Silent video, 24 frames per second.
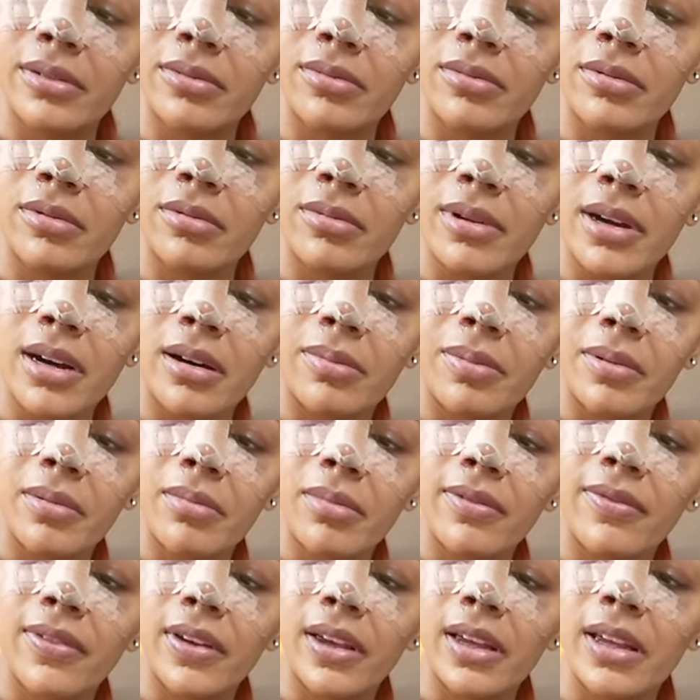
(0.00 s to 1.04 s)
Warm it up with
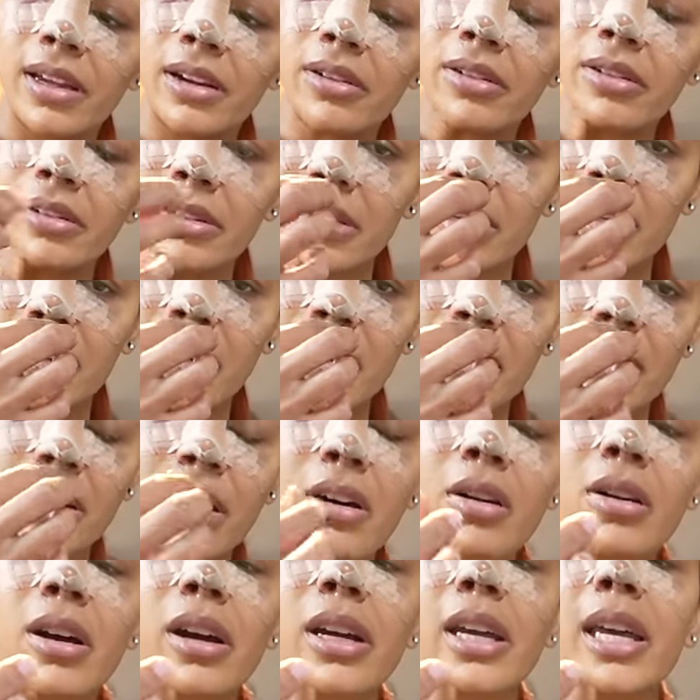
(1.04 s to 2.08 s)
my fingers.
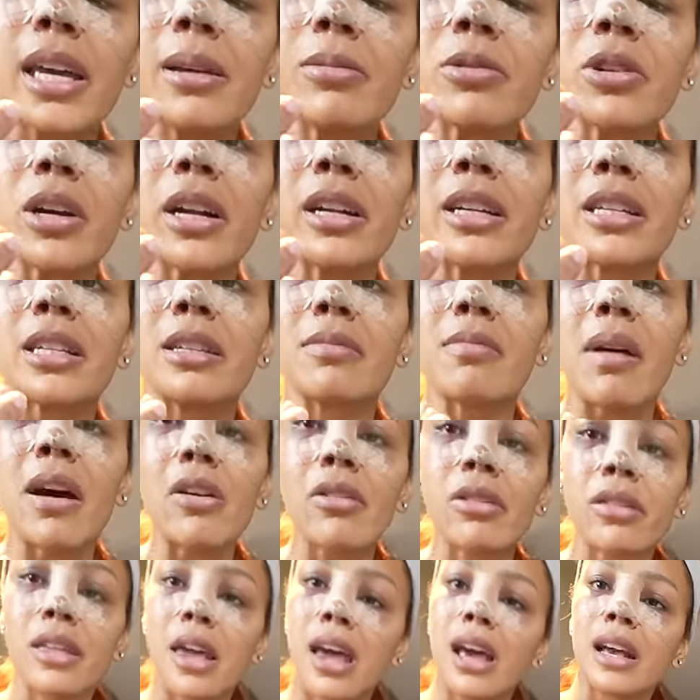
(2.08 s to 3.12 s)
Oh, I keep trying to
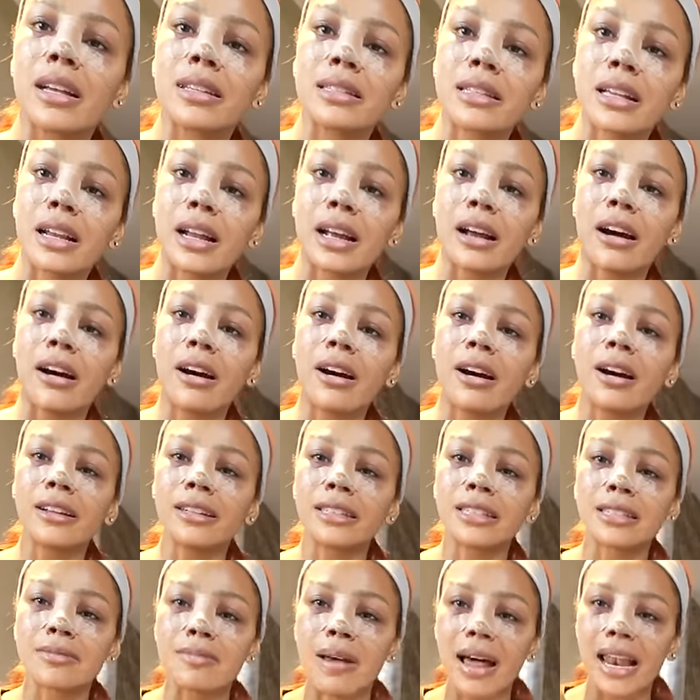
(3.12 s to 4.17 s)
smell things and I
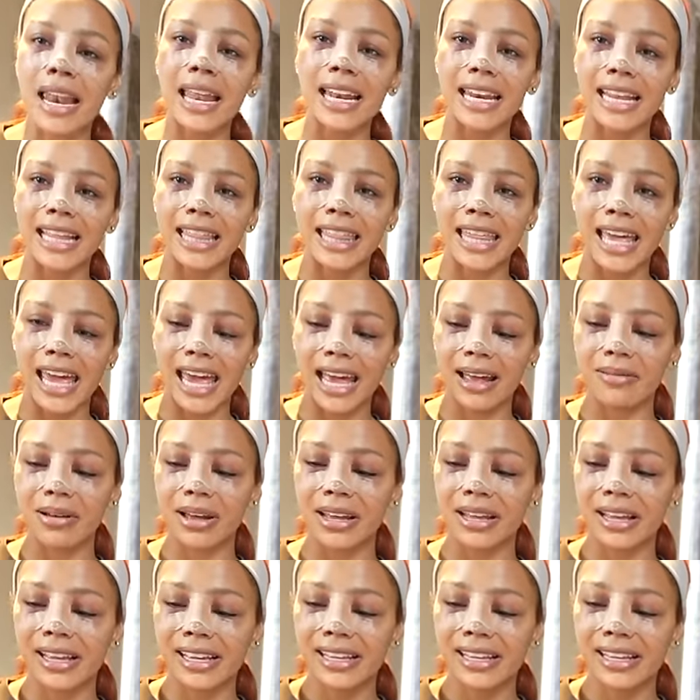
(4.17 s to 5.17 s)
can't smell anything. Like,